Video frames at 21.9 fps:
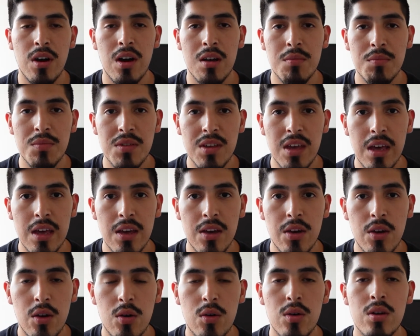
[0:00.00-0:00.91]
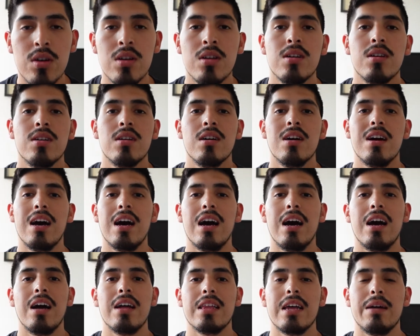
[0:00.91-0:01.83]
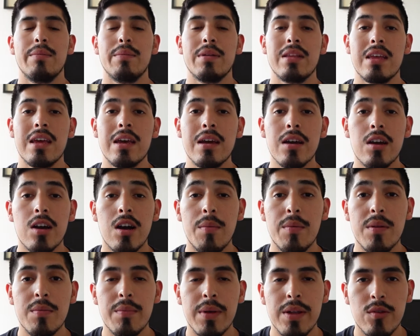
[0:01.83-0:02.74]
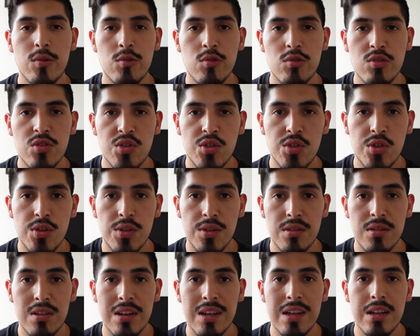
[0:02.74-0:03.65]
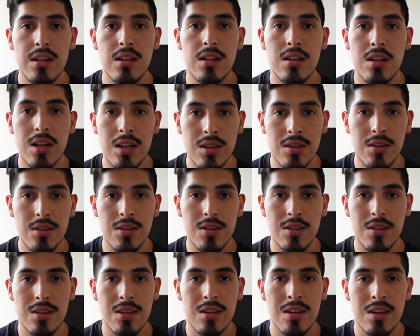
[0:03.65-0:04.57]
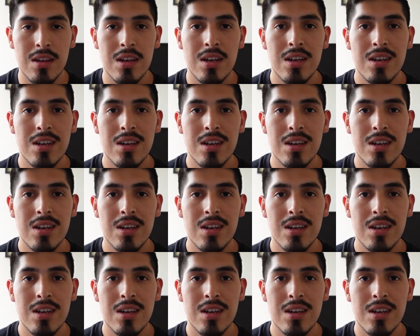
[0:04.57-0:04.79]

I'm Diego and I'm an incoming medical student in London.